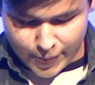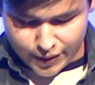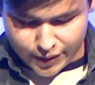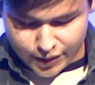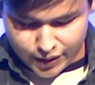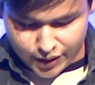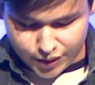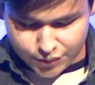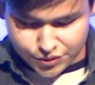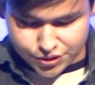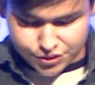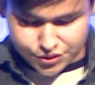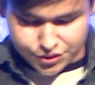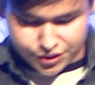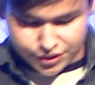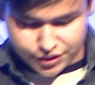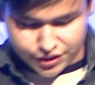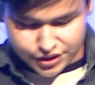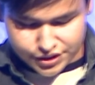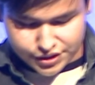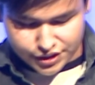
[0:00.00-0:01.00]
It was during
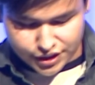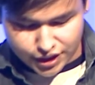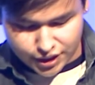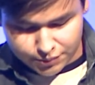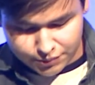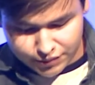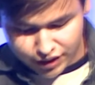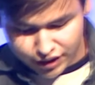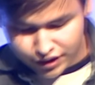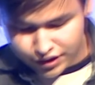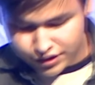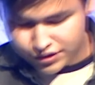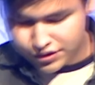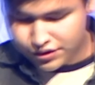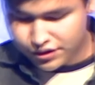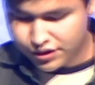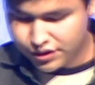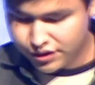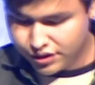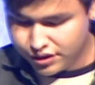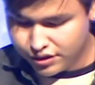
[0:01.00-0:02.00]
this time that I
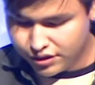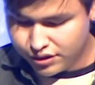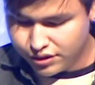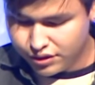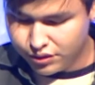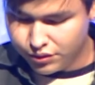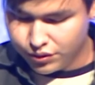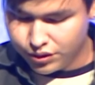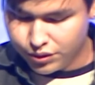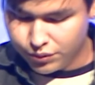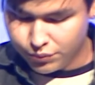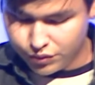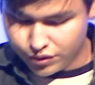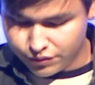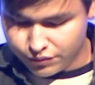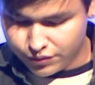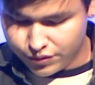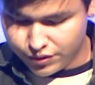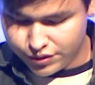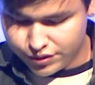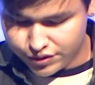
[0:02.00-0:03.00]
started going to
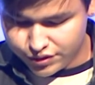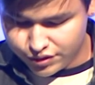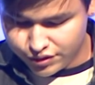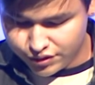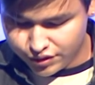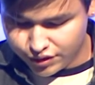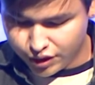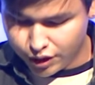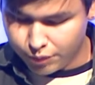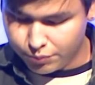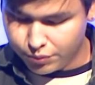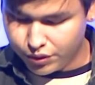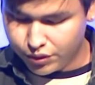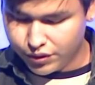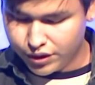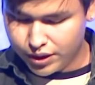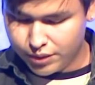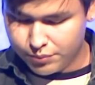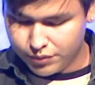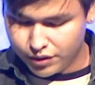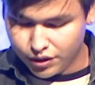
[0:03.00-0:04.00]
Workforce, a
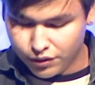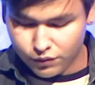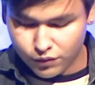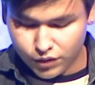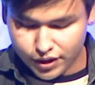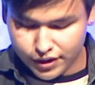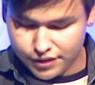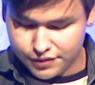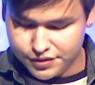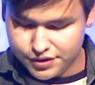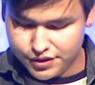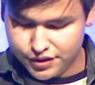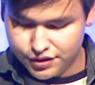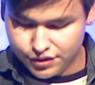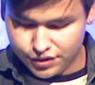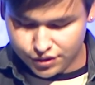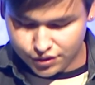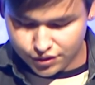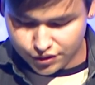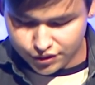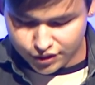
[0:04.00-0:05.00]
program of YFC in the
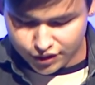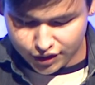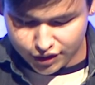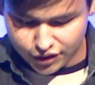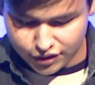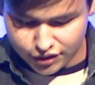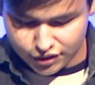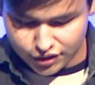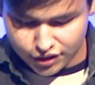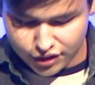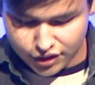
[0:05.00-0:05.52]
North End.